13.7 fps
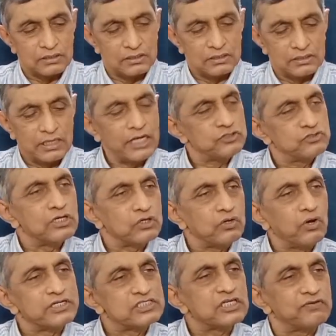natural
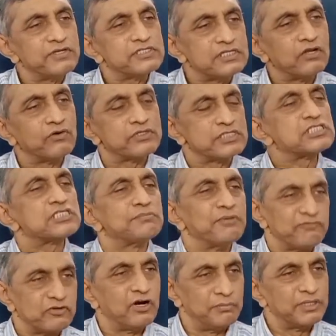consequence in our system of
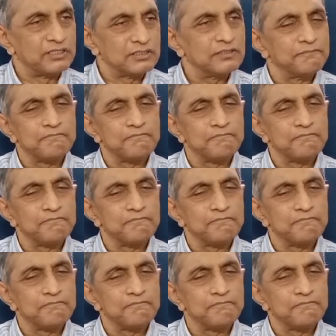government.